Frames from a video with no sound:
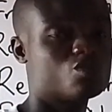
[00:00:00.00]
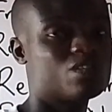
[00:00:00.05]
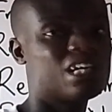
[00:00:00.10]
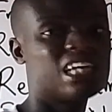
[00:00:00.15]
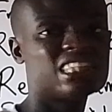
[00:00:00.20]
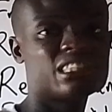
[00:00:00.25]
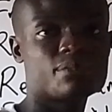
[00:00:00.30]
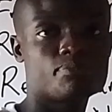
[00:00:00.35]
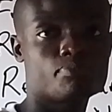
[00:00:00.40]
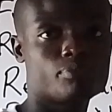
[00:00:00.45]
So
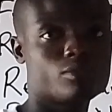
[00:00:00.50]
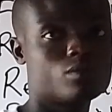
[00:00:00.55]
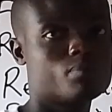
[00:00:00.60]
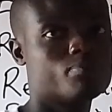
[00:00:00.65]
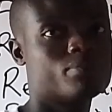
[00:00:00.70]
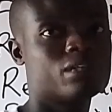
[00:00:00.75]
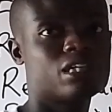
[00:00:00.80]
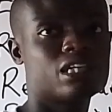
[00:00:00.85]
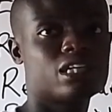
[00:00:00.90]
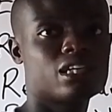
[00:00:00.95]
that's a
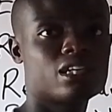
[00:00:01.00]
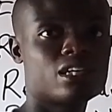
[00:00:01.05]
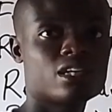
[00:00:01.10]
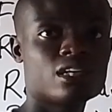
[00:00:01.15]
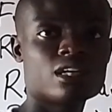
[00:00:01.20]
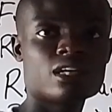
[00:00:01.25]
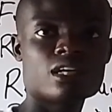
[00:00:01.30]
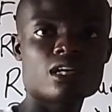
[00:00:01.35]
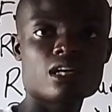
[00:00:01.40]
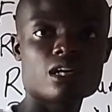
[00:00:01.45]
proper
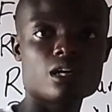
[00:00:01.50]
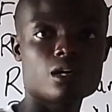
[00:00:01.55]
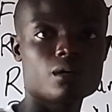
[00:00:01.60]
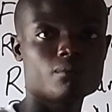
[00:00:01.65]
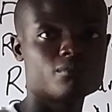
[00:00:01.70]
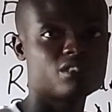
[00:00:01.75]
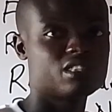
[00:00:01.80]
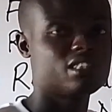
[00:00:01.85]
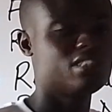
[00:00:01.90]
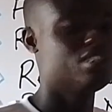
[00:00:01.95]

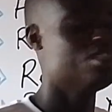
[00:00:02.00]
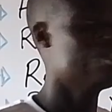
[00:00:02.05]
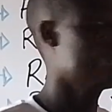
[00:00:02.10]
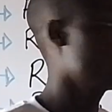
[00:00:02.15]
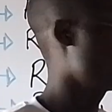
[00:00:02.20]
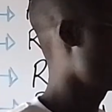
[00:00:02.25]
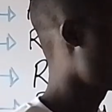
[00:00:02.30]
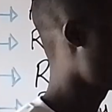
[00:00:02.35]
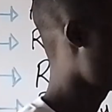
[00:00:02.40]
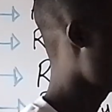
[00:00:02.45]

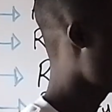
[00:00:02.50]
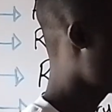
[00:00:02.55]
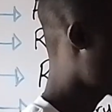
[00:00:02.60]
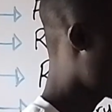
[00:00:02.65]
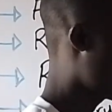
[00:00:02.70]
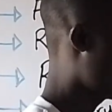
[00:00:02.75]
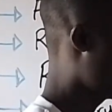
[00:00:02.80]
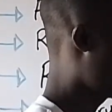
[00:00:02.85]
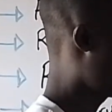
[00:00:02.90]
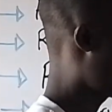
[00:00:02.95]
scenario. So
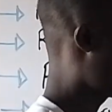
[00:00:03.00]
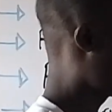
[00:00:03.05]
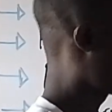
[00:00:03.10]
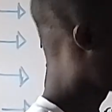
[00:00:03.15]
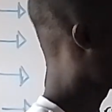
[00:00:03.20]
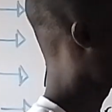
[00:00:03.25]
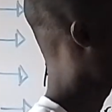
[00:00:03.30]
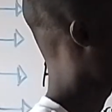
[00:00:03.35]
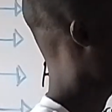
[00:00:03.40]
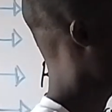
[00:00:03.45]
we call this type
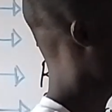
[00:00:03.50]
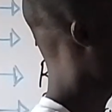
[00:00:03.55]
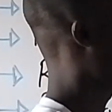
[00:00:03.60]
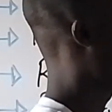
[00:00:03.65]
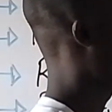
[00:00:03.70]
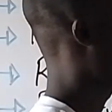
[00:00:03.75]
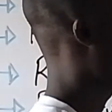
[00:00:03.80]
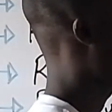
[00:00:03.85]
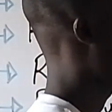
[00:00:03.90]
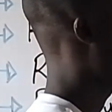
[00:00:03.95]
of fraction